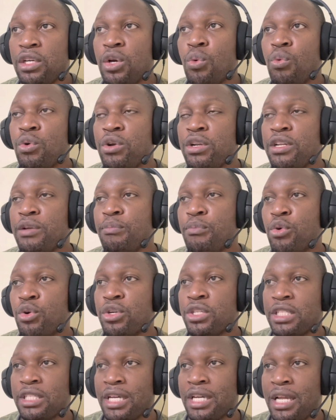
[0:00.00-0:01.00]
with the more
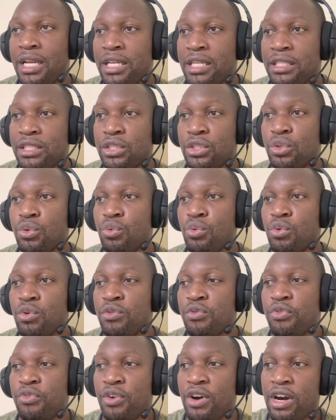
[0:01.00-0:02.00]
talent would
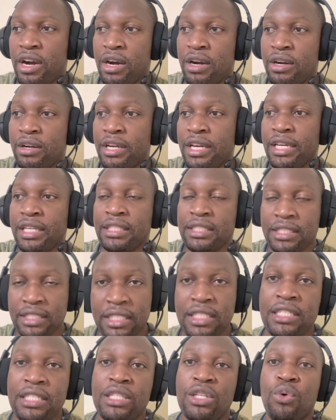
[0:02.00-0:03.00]
far
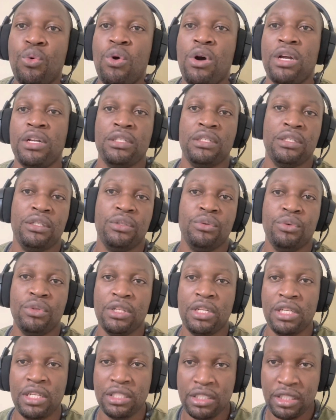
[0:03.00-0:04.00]
exceed the one with the
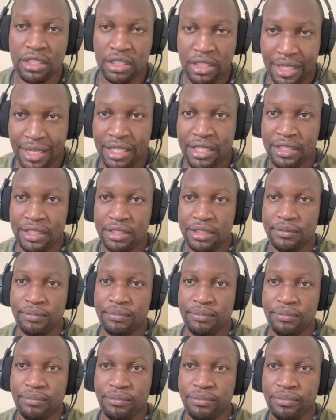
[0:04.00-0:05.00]
lesser talent.
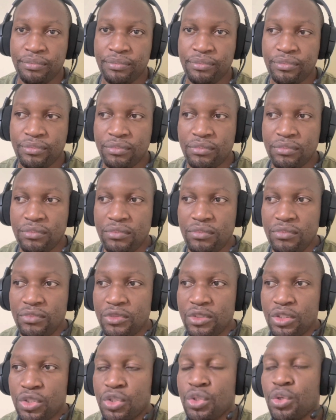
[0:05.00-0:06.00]

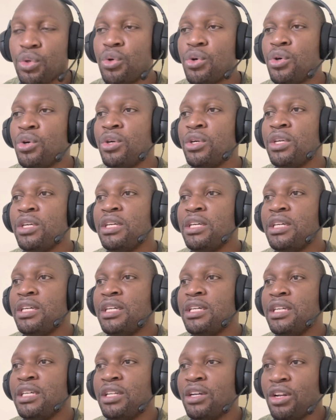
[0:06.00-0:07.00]
So,
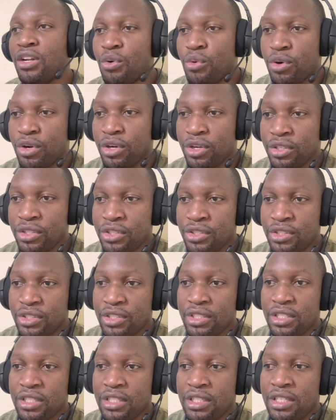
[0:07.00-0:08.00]
in other words,
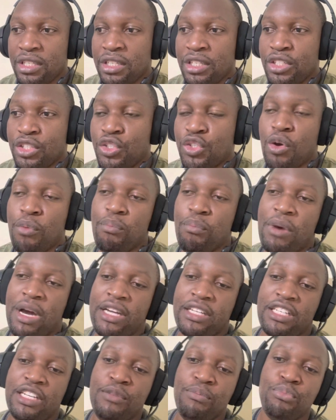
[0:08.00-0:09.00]
some
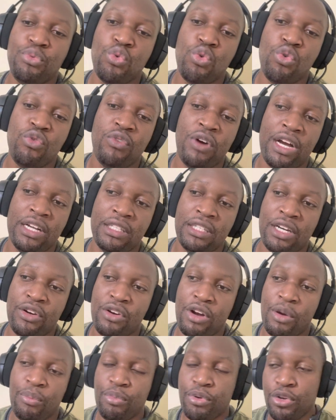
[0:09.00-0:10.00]
might improve at a
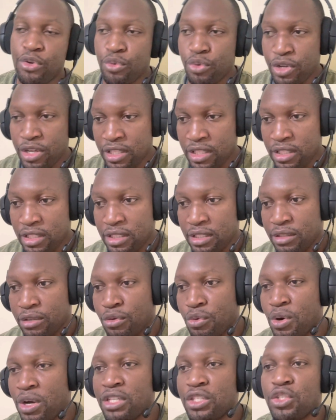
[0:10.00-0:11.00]
rapid rate,
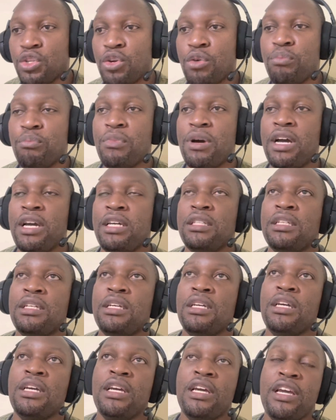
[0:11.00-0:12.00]
while some might
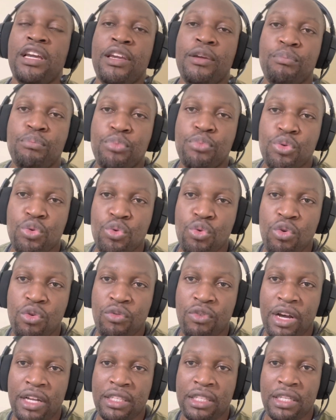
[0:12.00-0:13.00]

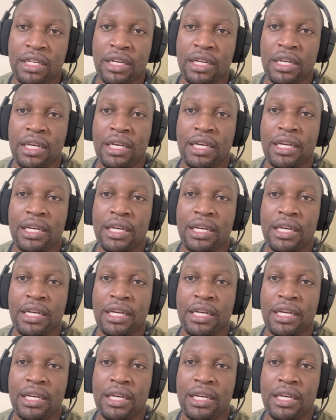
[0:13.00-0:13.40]
improve at a